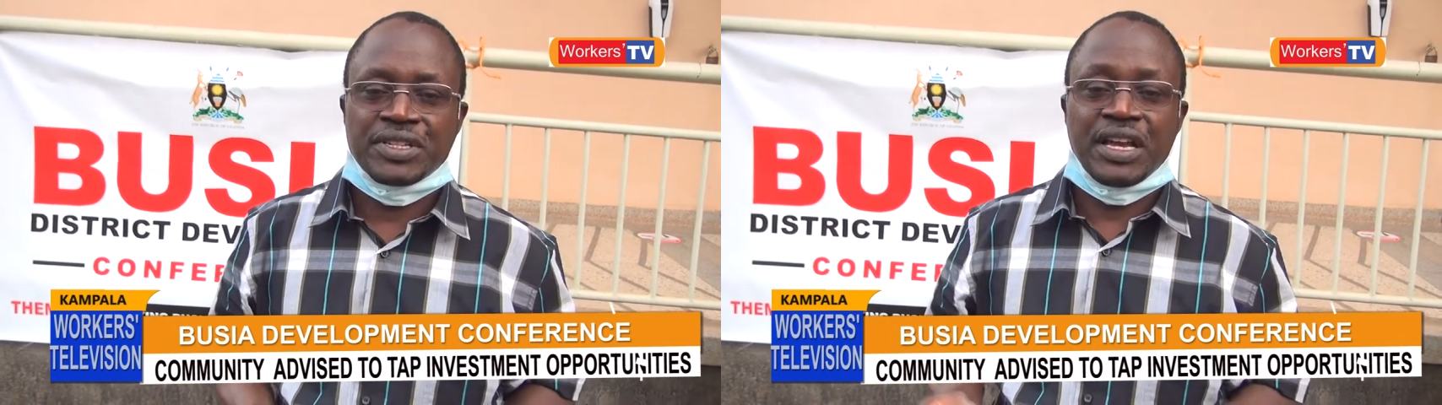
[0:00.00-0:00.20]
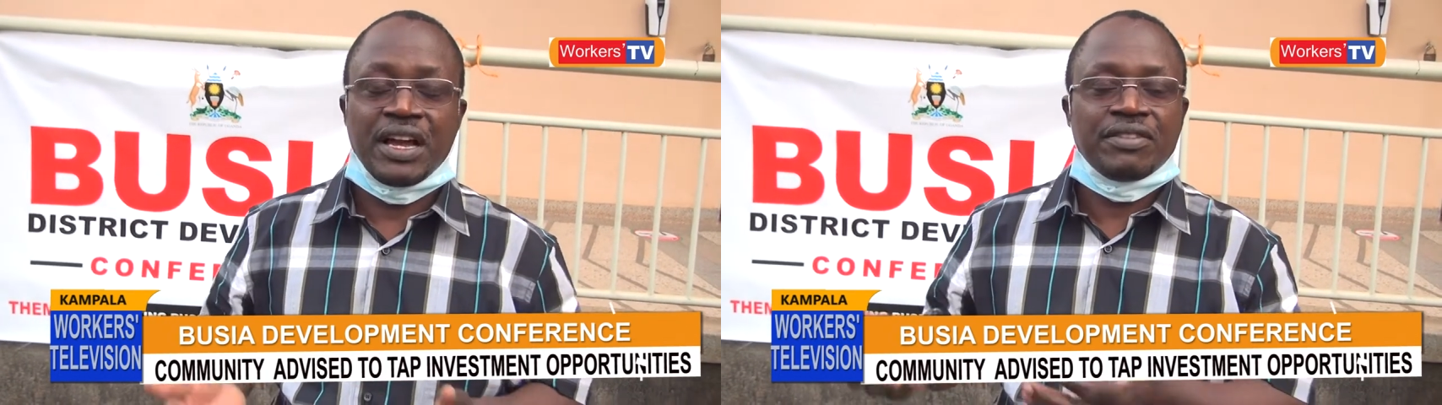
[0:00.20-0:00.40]

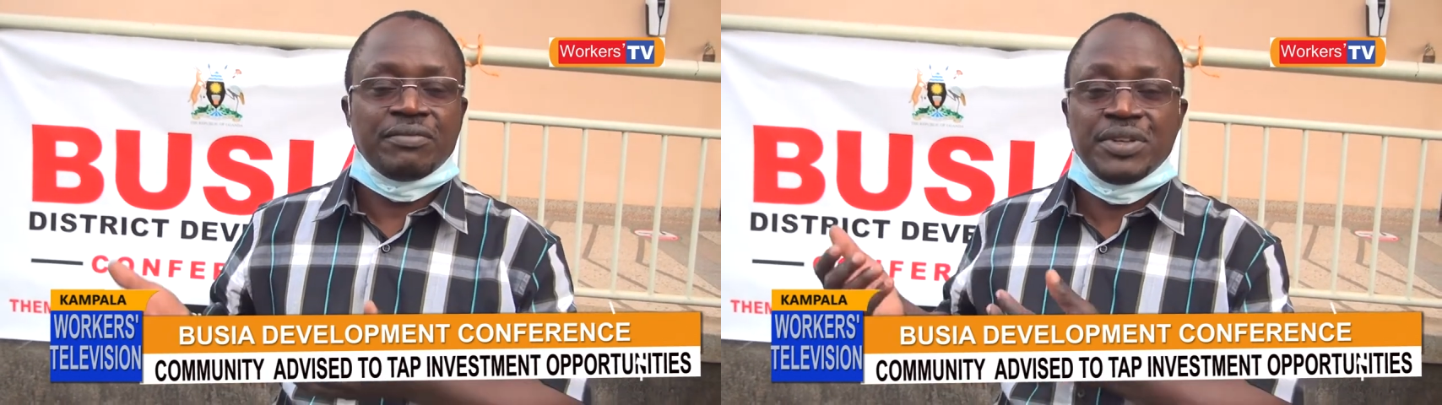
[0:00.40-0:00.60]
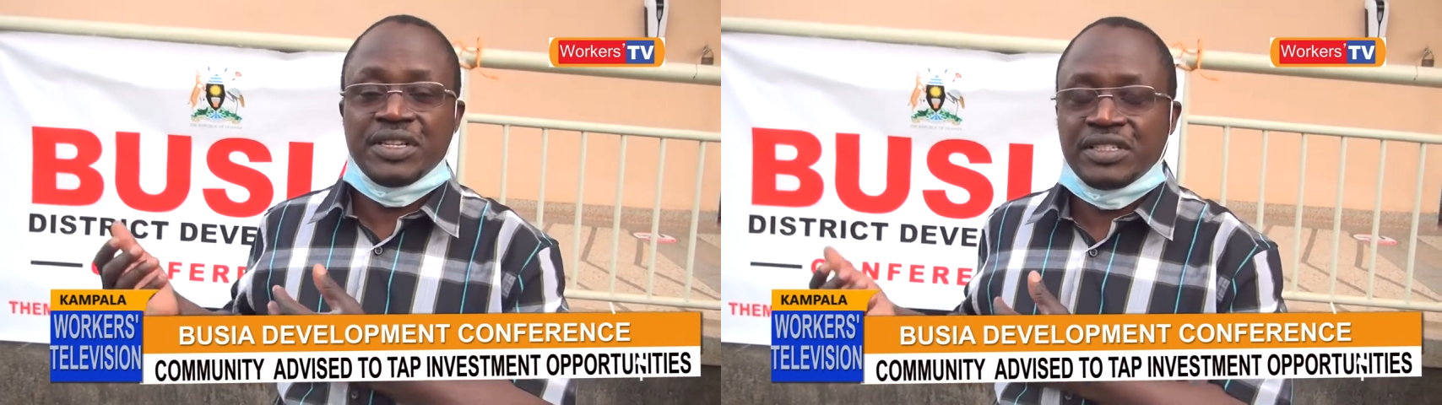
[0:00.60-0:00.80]
but they have
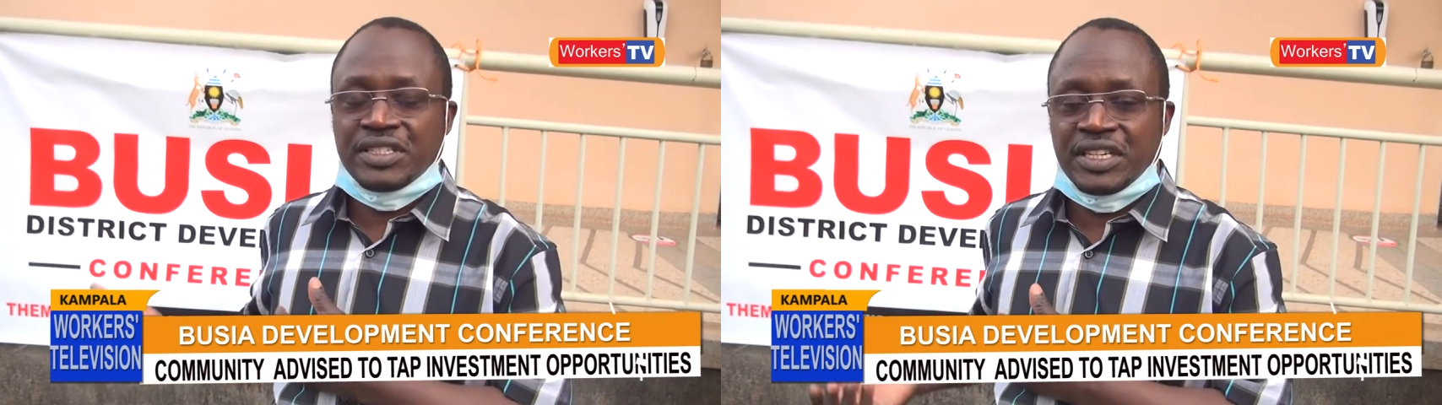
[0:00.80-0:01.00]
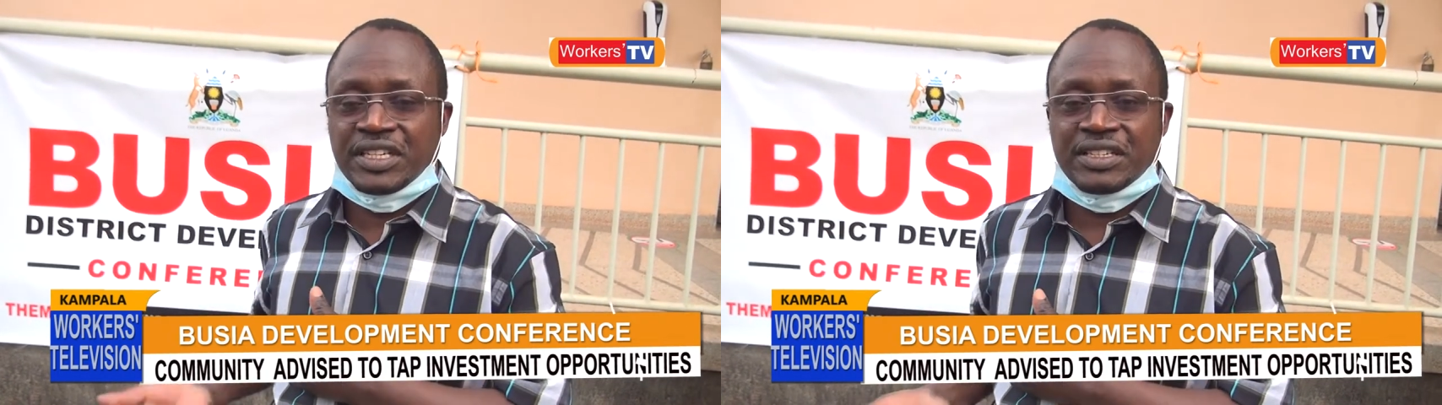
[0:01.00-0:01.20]
a big
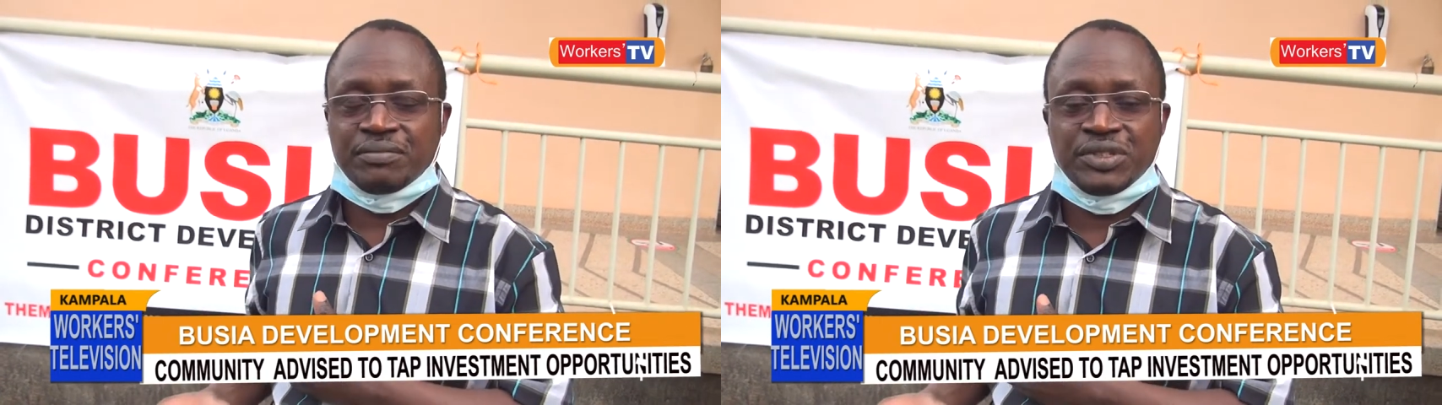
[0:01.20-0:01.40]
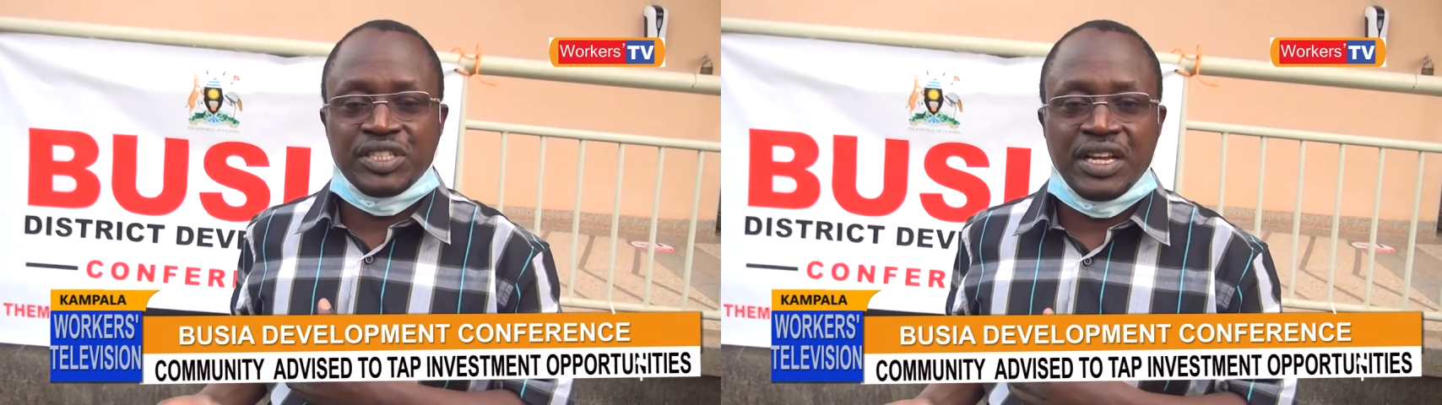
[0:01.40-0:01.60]
stake in
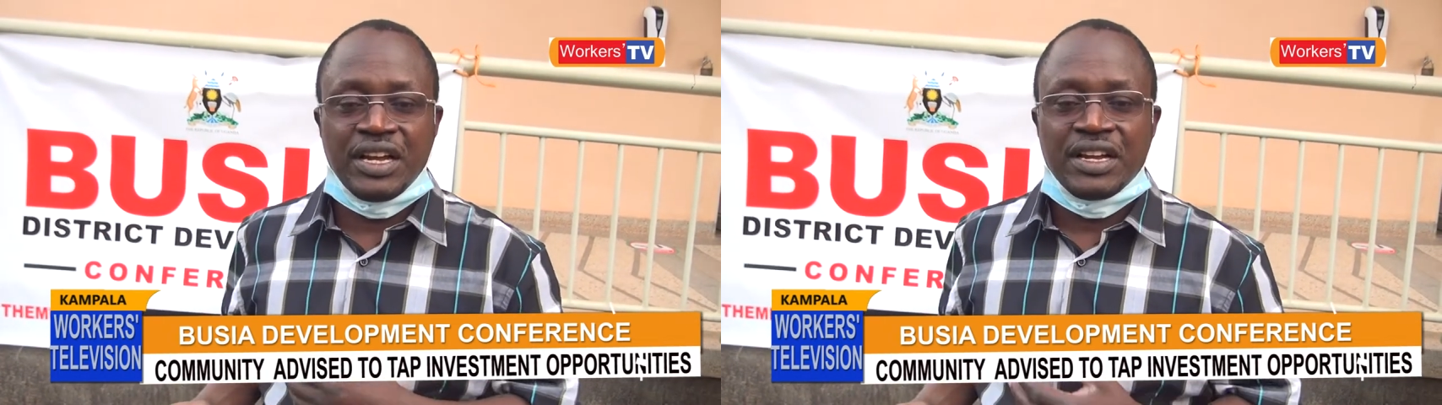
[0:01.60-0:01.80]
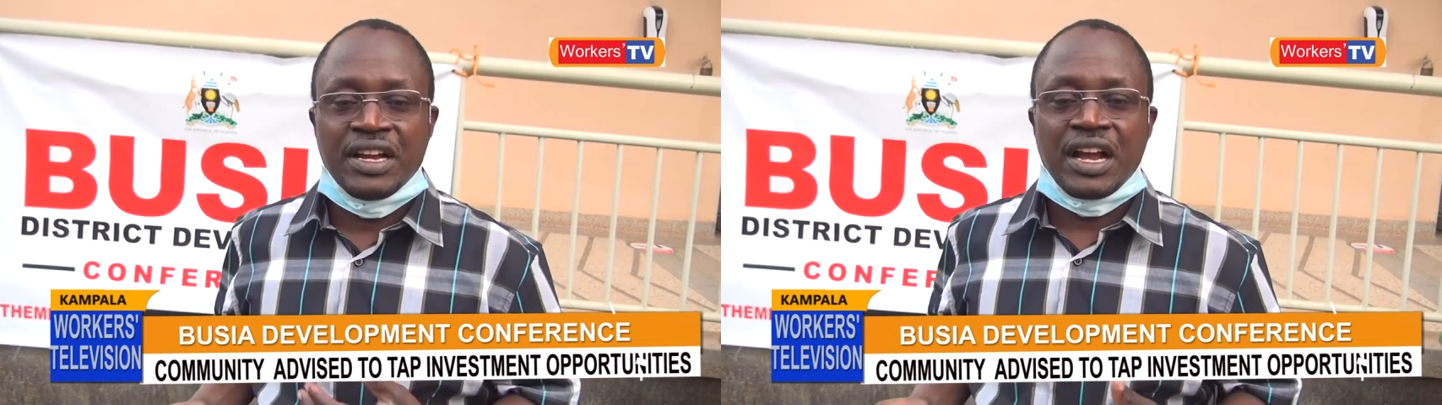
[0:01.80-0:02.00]
Busia.